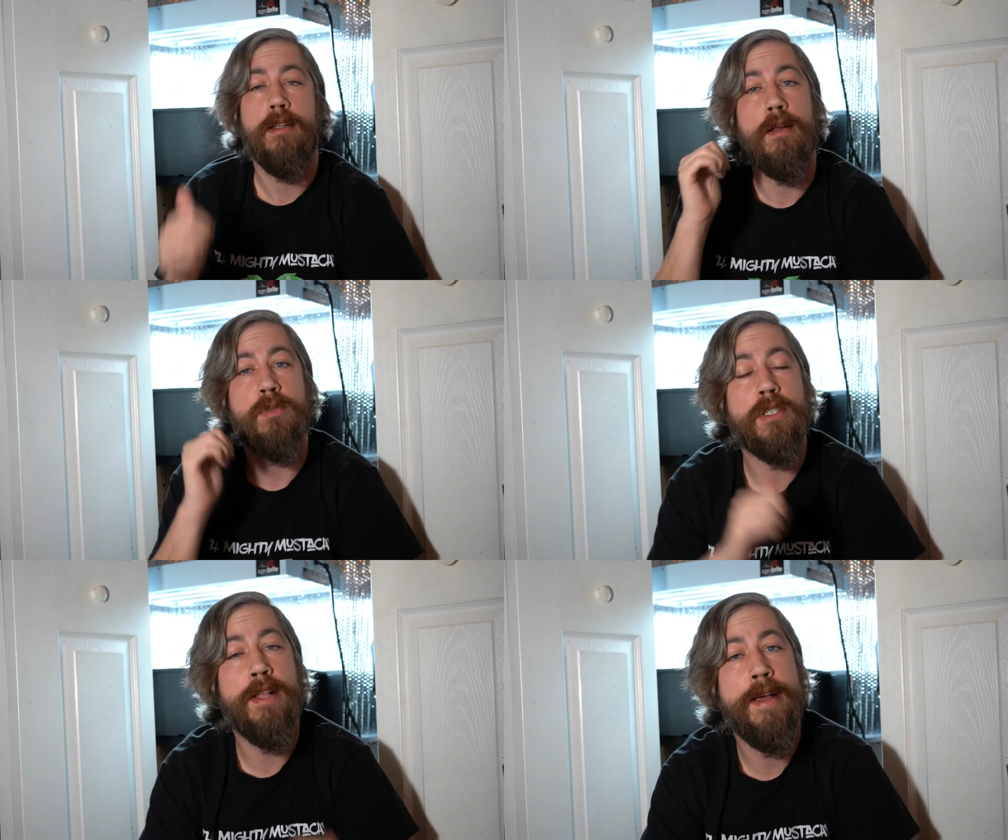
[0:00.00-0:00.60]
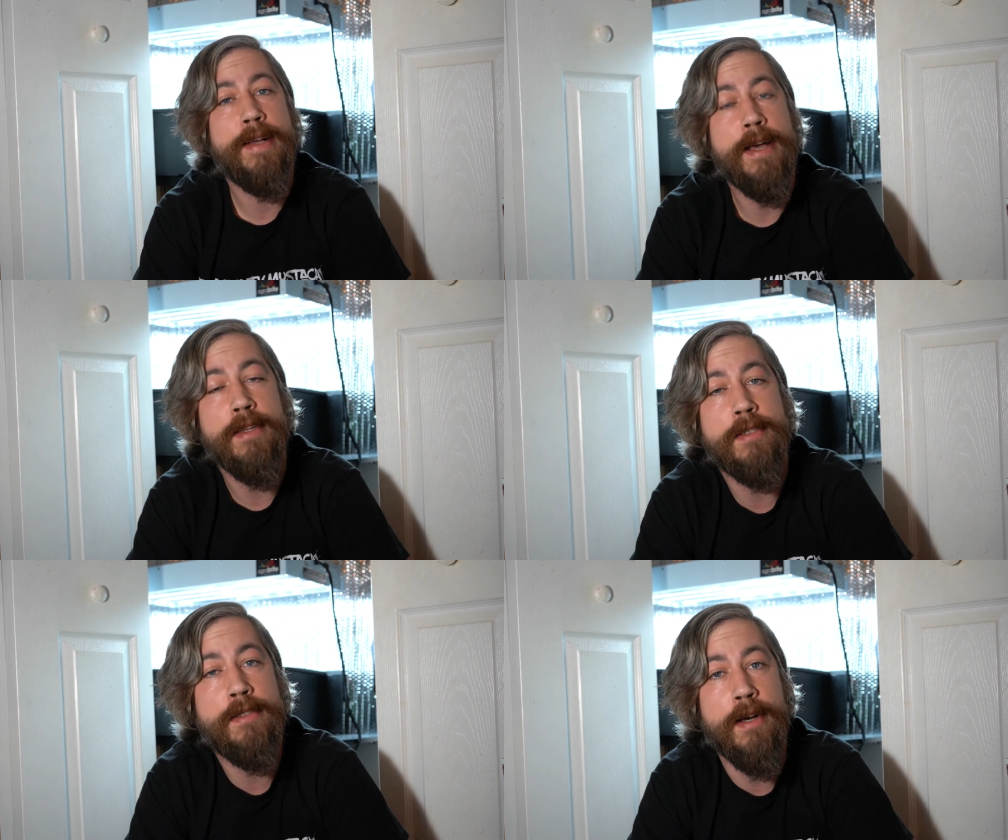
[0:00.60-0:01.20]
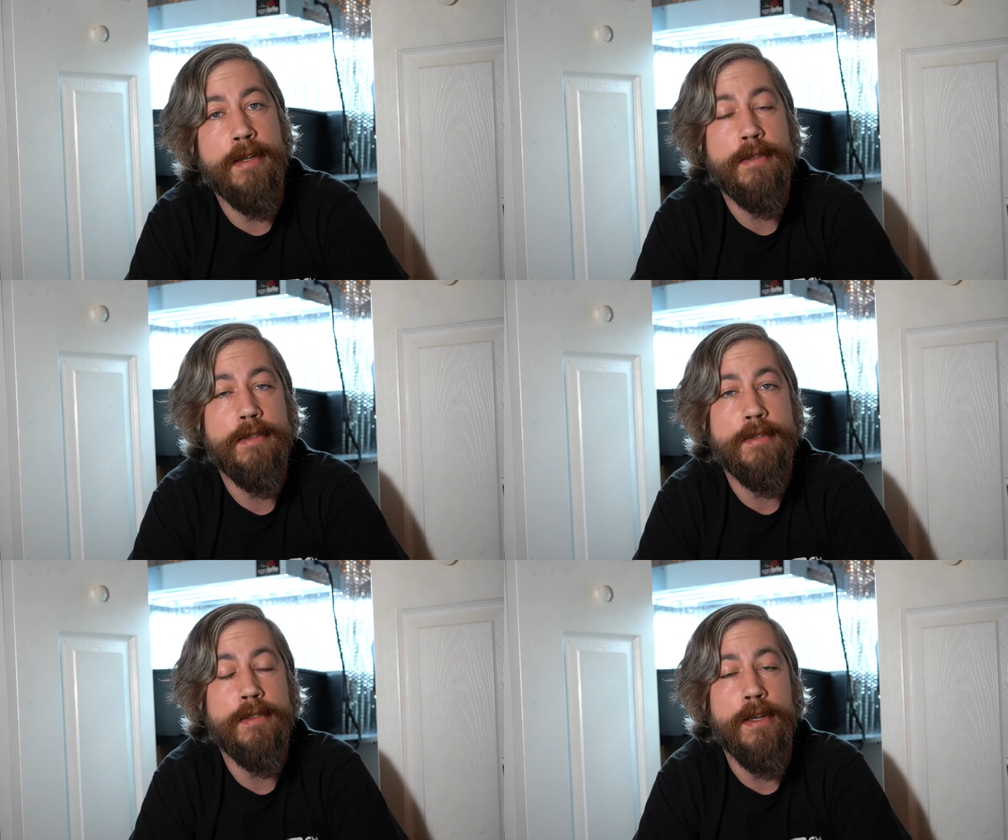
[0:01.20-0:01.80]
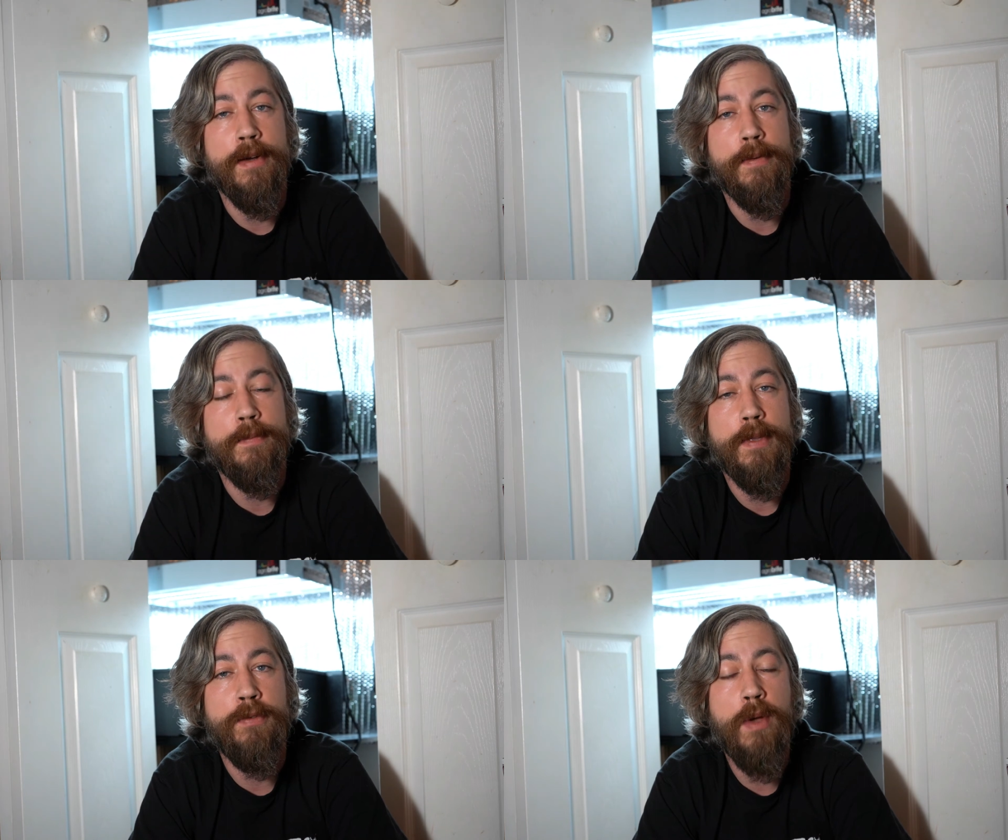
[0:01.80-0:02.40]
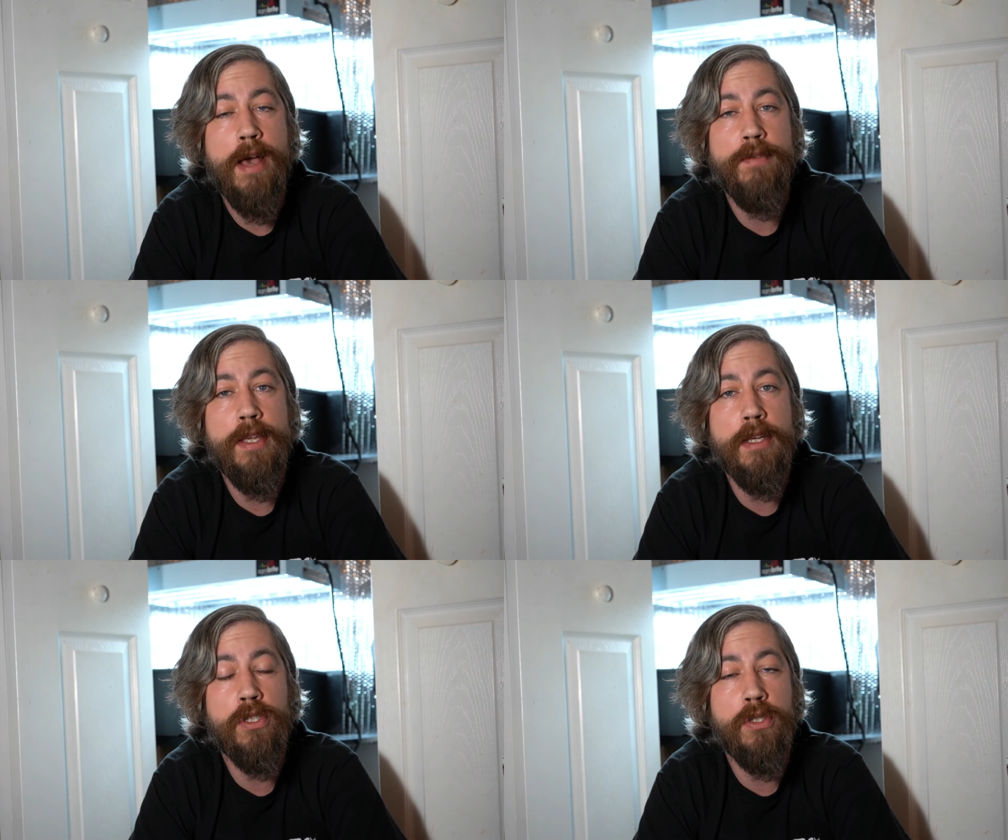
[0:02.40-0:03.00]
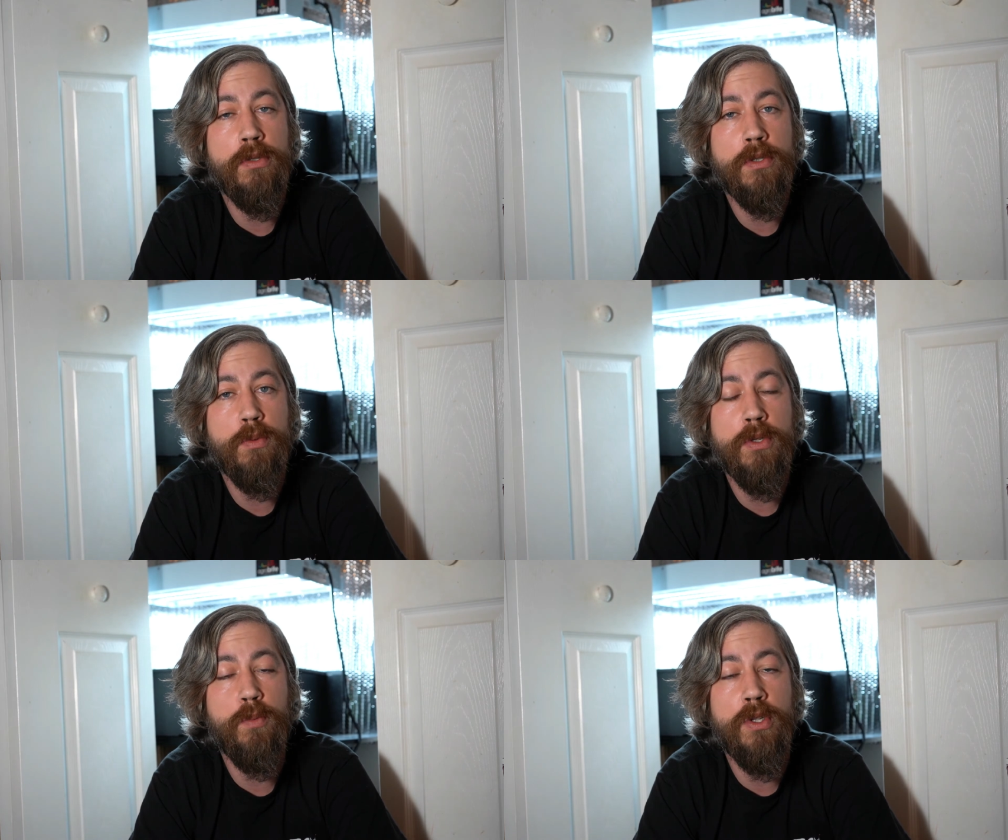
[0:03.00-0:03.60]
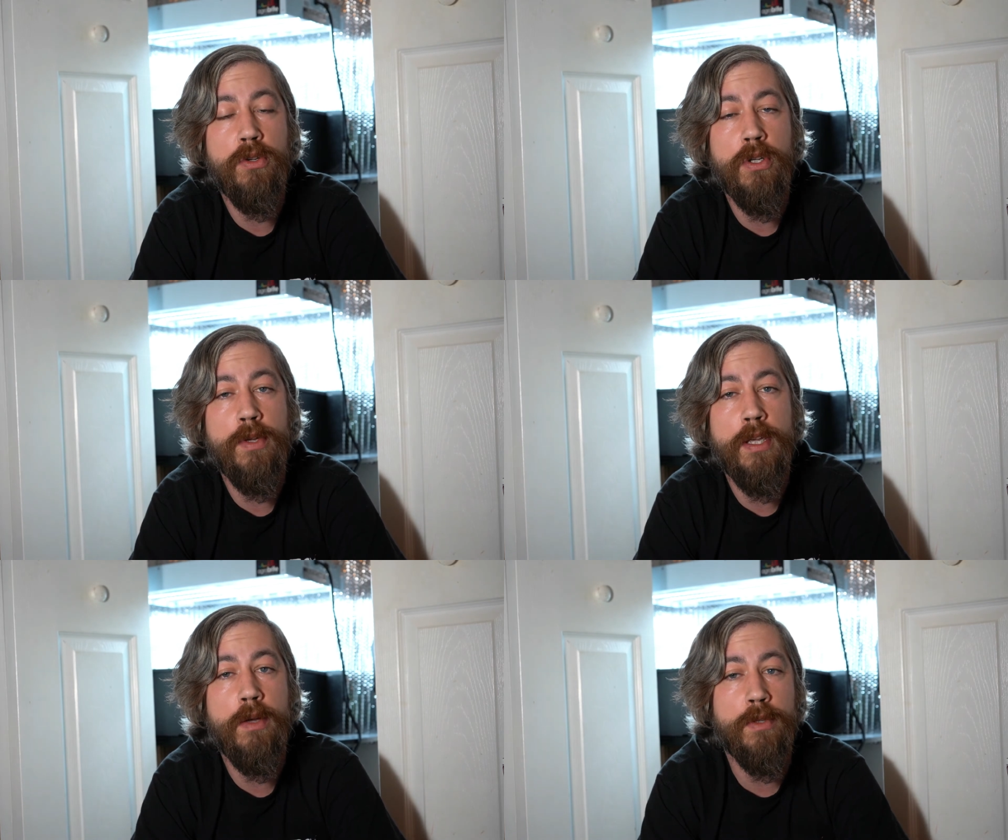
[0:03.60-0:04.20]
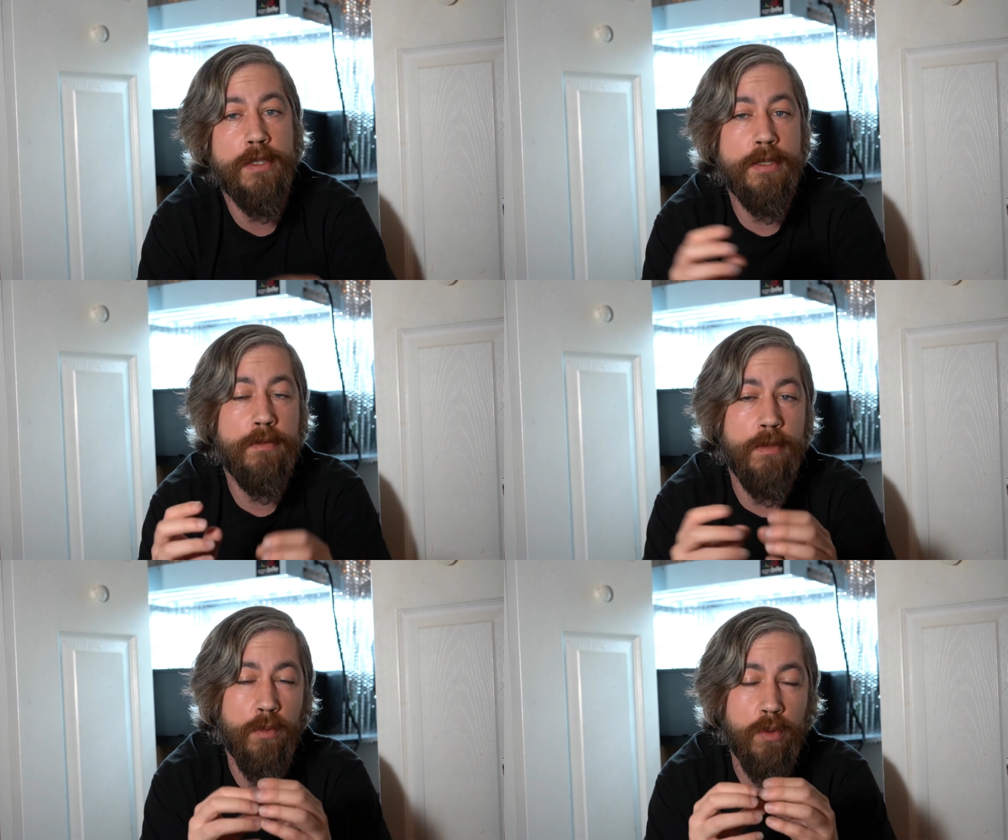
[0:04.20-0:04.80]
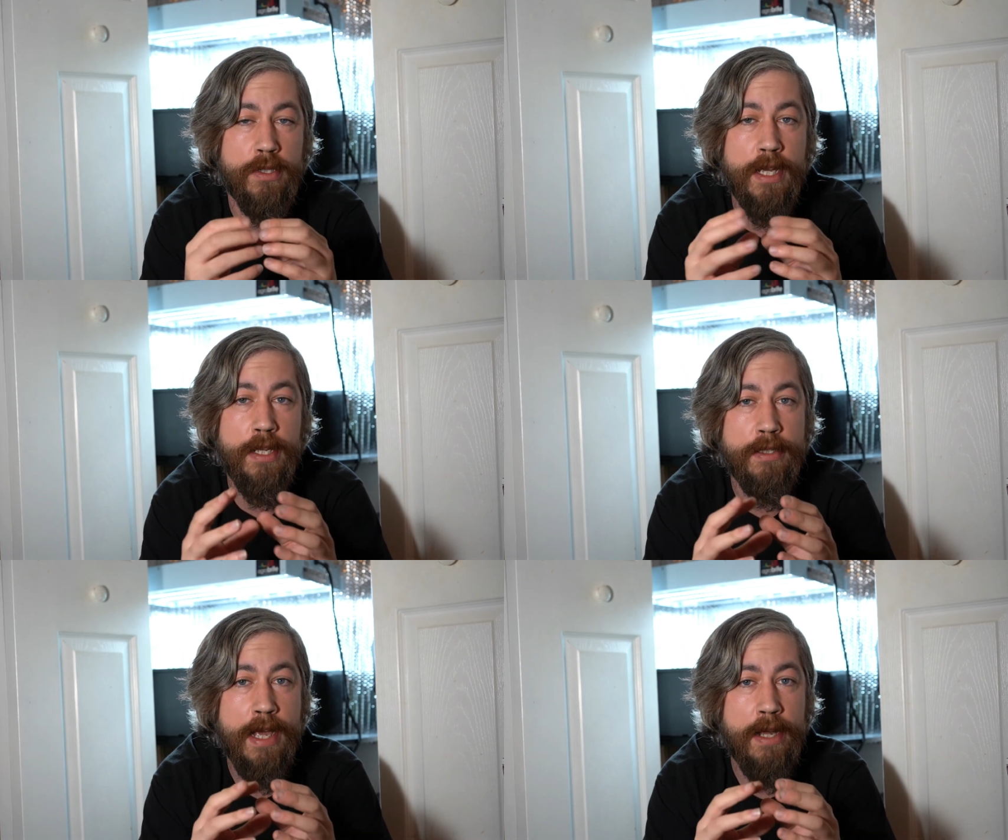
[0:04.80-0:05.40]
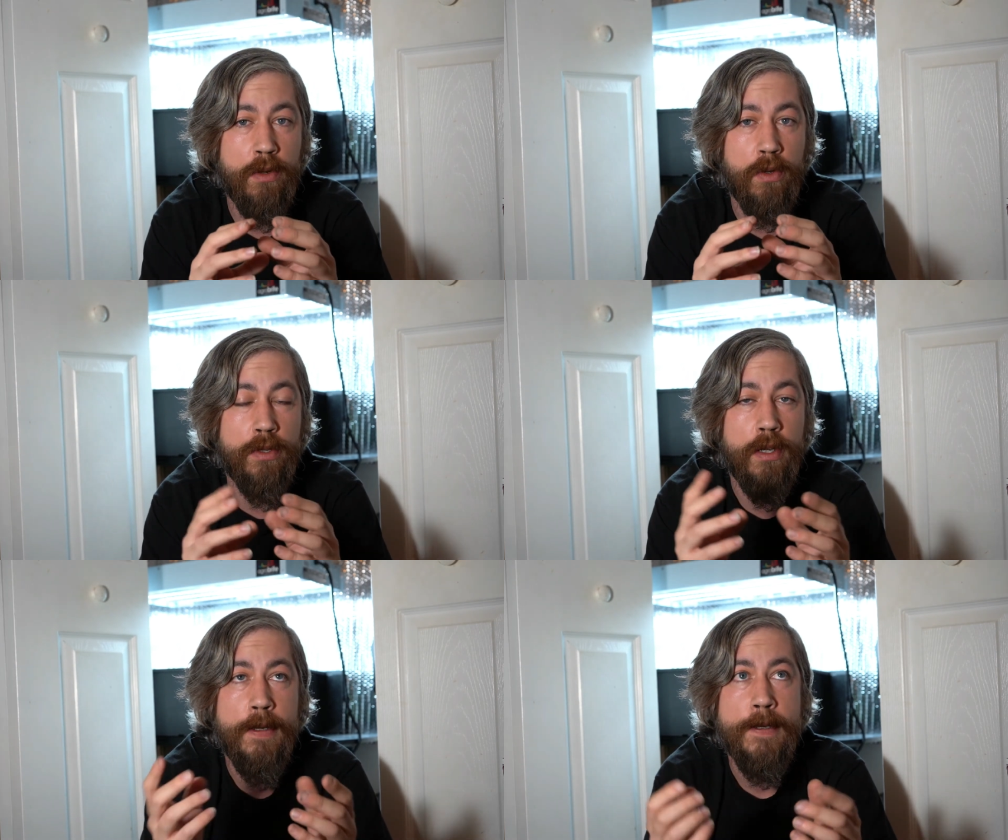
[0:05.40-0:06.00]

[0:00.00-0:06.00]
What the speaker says: I'm just glad I got this done. So if you have any issues when you're doing it with the roots getting tangled,